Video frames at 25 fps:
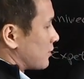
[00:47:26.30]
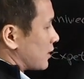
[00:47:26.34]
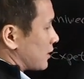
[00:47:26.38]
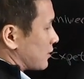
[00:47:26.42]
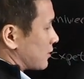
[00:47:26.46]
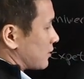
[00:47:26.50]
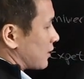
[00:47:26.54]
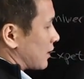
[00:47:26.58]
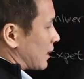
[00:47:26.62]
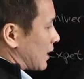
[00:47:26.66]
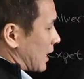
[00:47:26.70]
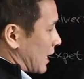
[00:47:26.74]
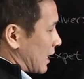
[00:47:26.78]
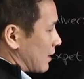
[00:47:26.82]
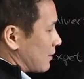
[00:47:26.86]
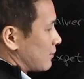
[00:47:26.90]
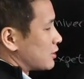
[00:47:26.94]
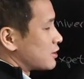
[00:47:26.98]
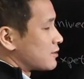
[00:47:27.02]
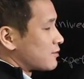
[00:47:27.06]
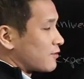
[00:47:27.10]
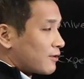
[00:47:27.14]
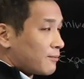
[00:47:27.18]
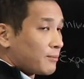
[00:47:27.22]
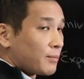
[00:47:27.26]

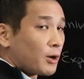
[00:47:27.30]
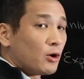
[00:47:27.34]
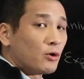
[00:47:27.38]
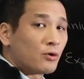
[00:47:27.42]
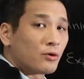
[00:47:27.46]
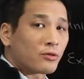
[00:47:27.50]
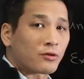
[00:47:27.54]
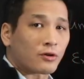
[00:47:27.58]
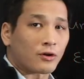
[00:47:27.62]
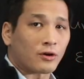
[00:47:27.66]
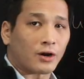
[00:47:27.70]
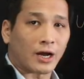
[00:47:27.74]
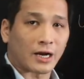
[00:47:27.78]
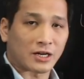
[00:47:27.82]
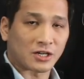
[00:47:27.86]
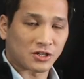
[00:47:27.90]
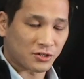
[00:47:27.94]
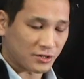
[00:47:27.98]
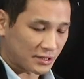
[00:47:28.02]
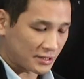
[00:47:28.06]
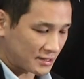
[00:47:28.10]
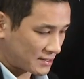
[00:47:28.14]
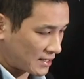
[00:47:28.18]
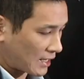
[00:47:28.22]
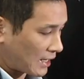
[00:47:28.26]
gammas for both are actually
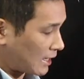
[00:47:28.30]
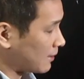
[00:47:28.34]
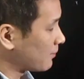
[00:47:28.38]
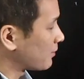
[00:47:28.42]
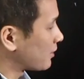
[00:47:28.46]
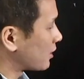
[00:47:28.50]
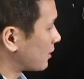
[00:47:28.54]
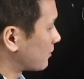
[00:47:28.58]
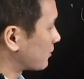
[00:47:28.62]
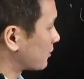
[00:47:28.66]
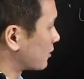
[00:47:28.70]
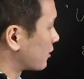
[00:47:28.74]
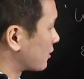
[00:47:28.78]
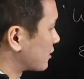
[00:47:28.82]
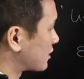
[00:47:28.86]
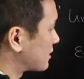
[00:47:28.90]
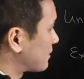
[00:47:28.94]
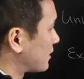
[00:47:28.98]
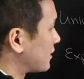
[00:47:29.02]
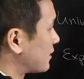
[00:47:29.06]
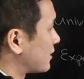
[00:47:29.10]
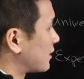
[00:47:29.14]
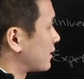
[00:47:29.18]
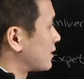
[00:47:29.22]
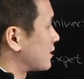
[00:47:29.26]
the same, but I'm going to
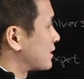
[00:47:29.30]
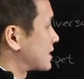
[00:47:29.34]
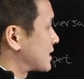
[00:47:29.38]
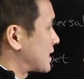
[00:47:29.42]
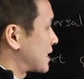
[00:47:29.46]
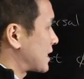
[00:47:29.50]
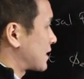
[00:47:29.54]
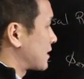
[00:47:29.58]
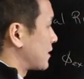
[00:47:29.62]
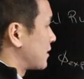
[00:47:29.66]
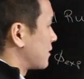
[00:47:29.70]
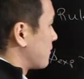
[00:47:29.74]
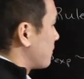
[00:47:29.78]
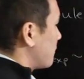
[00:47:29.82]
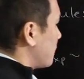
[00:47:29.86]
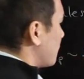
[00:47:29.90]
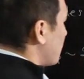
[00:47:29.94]
explain that in a second.